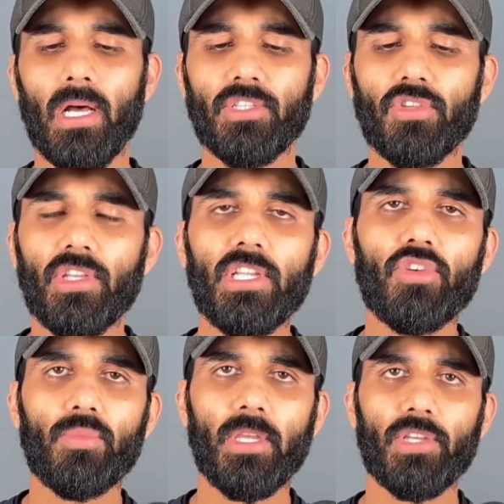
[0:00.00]
So you
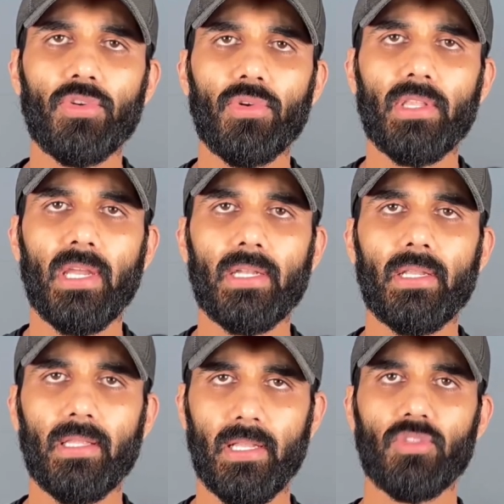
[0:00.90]
need to make sure
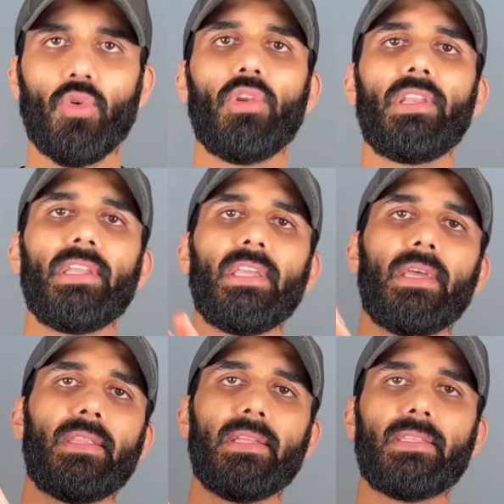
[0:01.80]
that there's
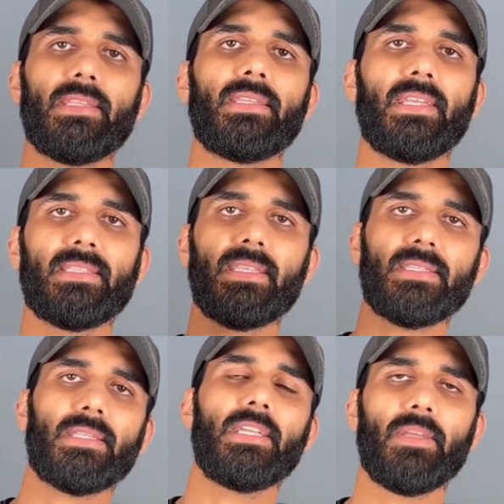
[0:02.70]
an
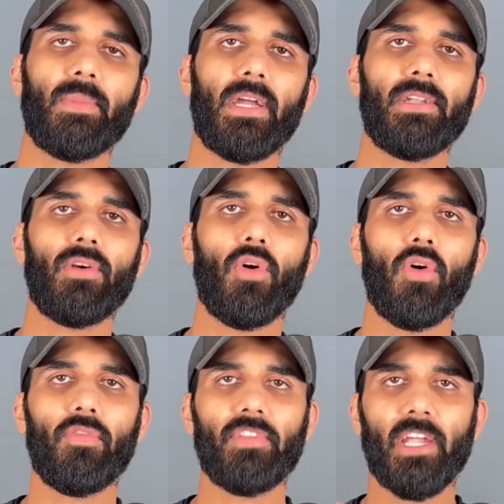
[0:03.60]
existing demand
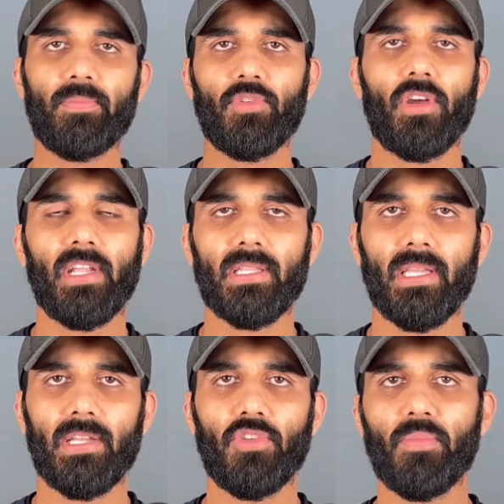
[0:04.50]
of that product
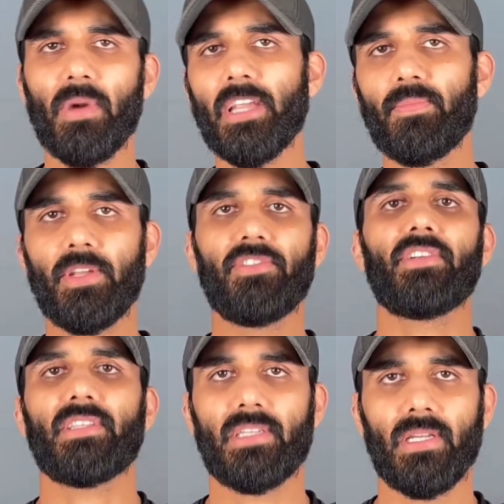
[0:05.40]
that you might be
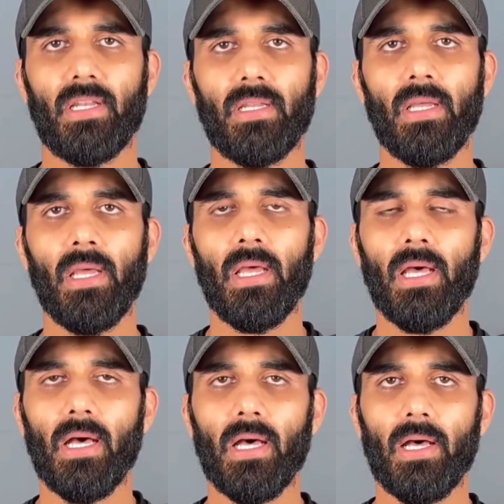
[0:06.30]
interested in
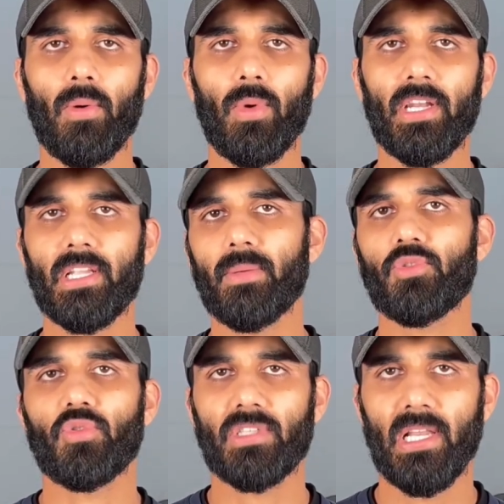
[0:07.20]
when it
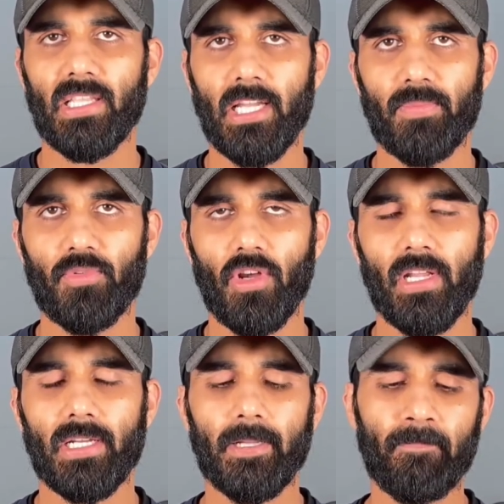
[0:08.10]
comes to selling that
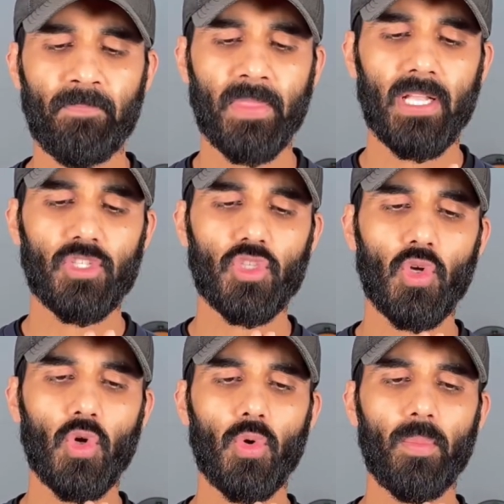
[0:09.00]
product.
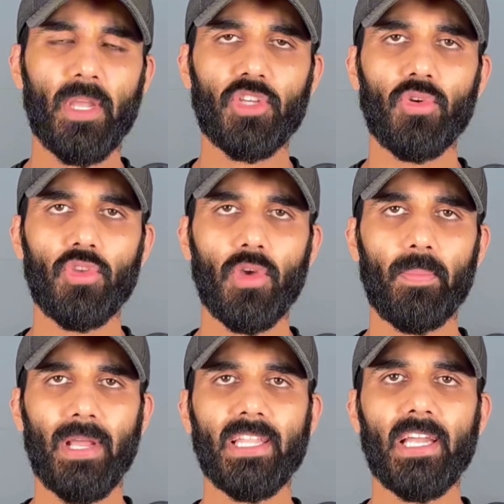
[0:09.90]
So make sure you
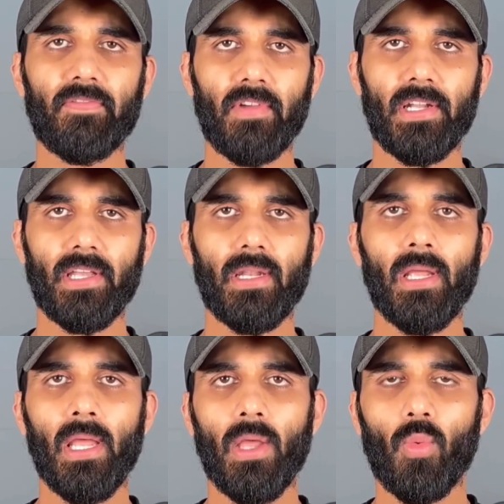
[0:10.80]
apply that filter
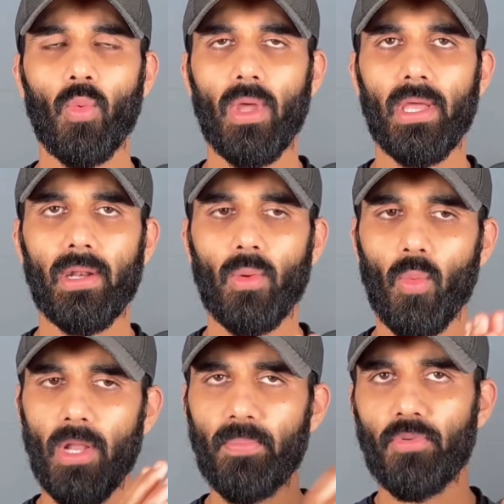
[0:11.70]
where
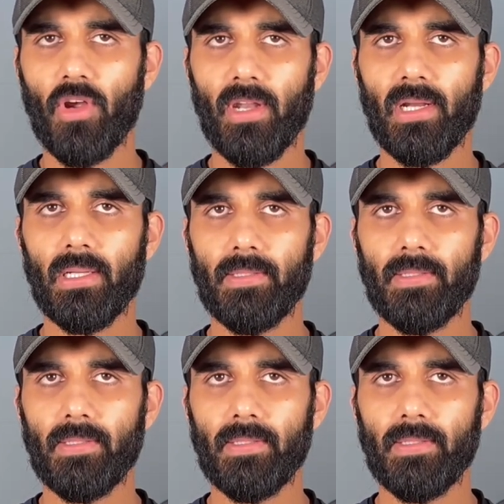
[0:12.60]
one product,